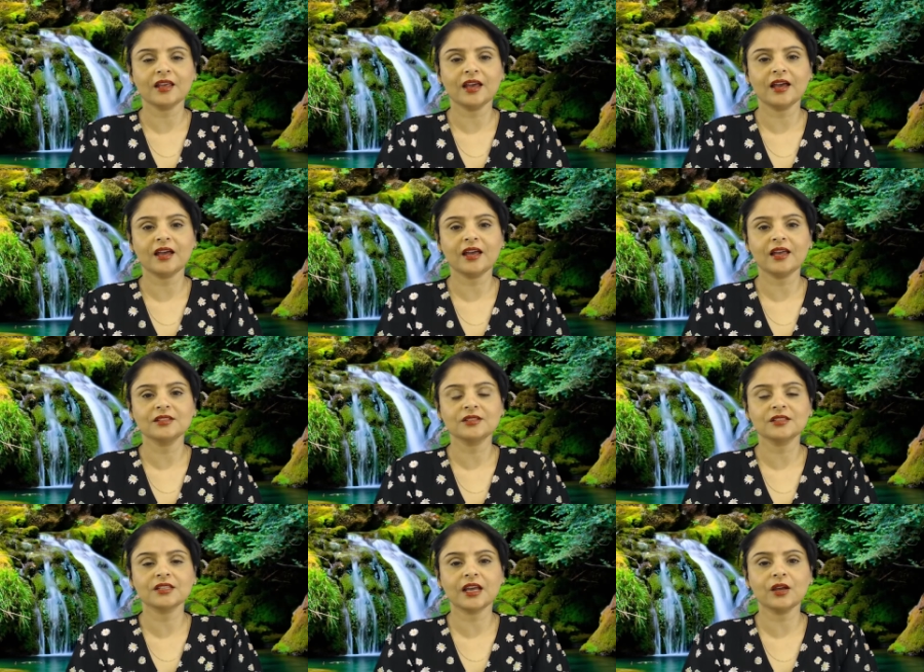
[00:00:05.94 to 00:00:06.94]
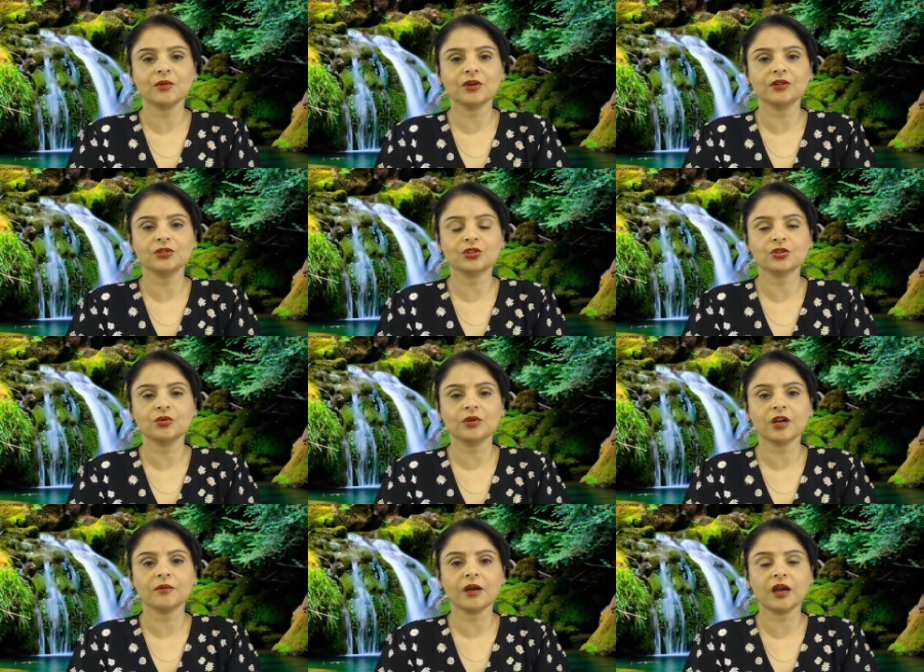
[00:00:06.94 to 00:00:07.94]
and today we're going to talk
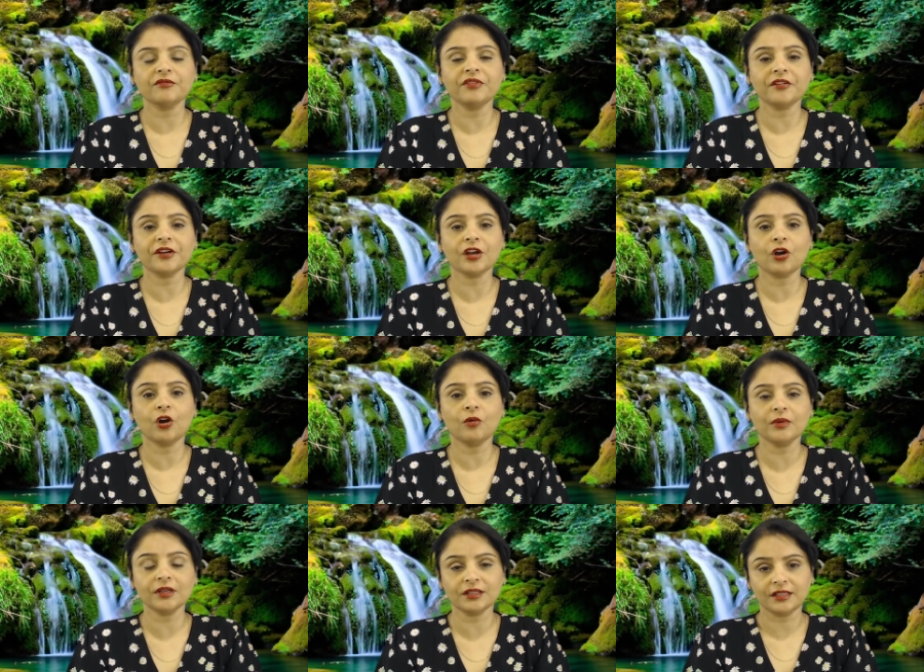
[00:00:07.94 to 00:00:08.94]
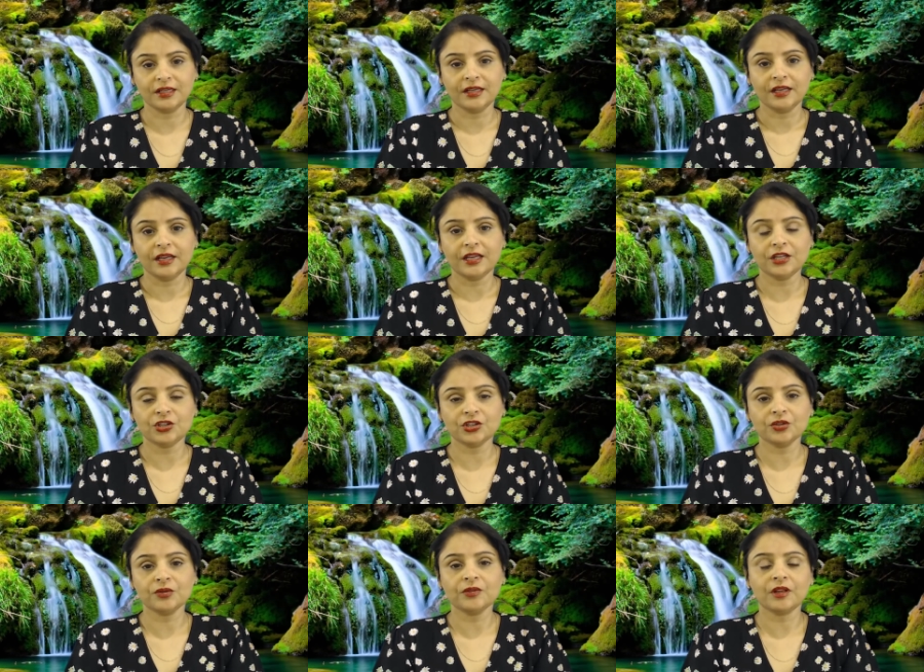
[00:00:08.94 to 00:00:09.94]
about a very common
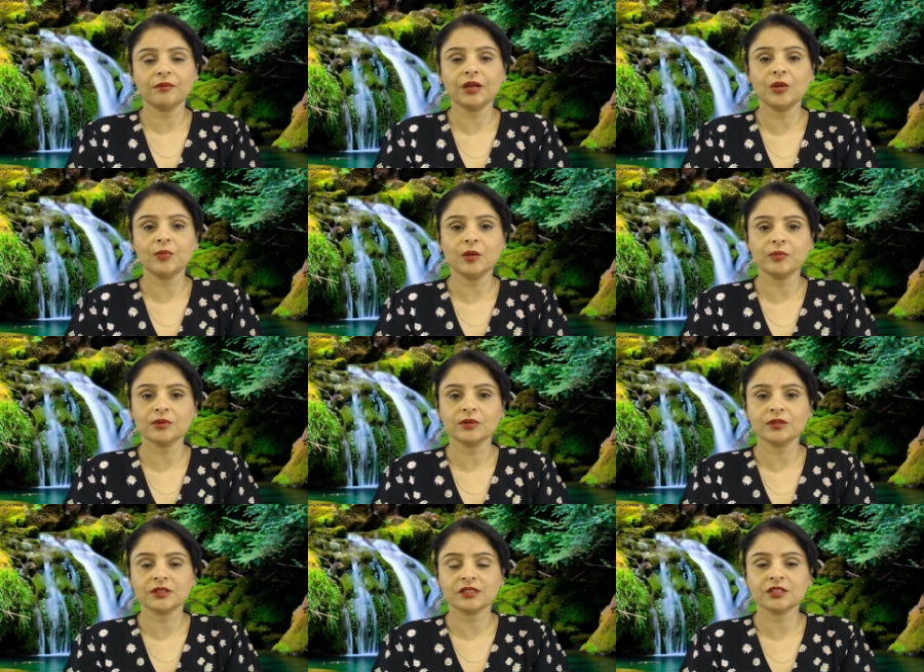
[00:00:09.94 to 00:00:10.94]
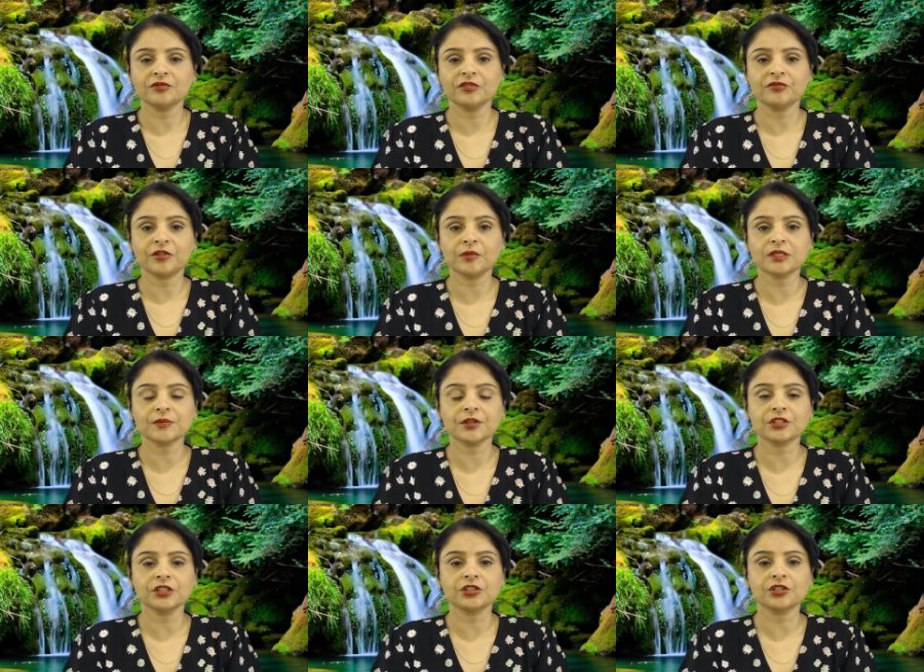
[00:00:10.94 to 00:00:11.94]
issue that many people suffer from,
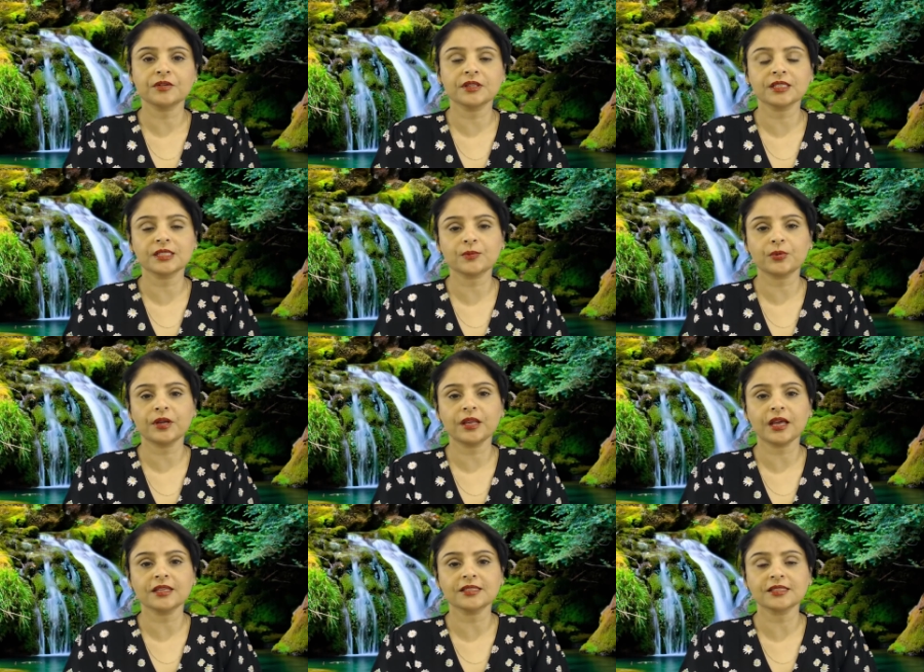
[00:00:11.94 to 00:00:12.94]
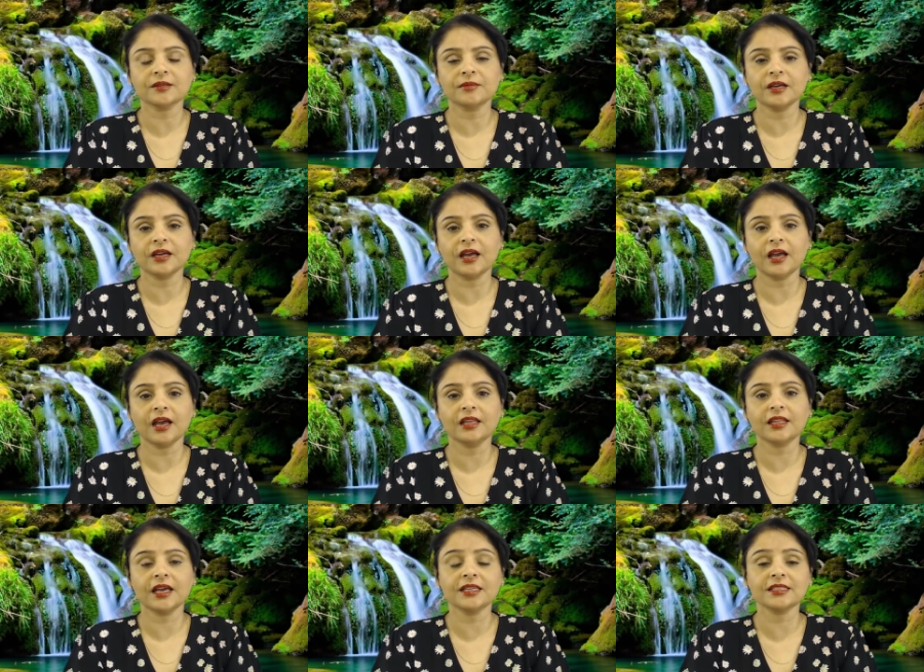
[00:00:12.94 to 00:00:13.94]
especially during the spring and summer,
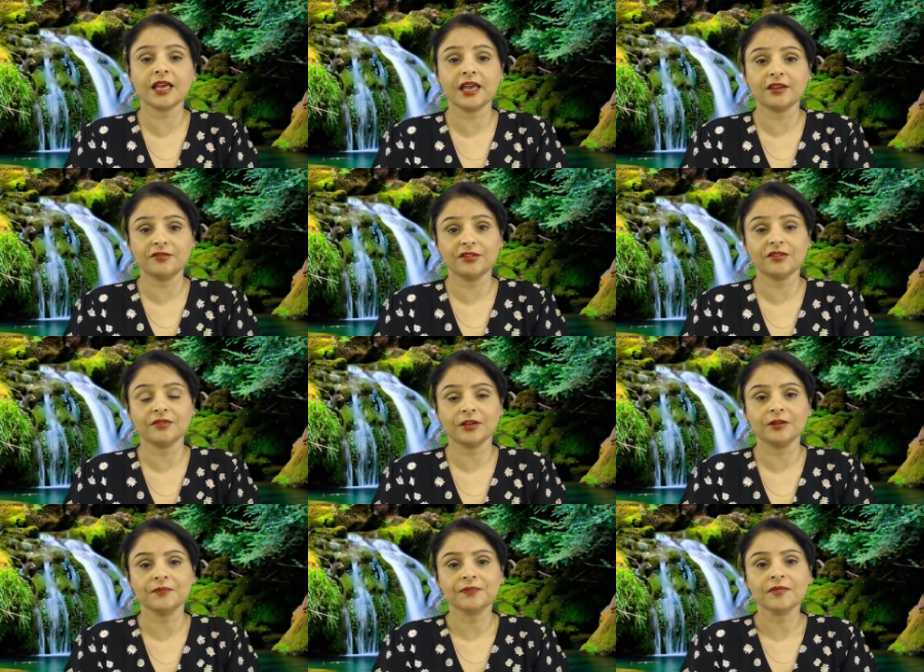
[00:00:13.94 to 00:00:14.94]
and that is hay fever,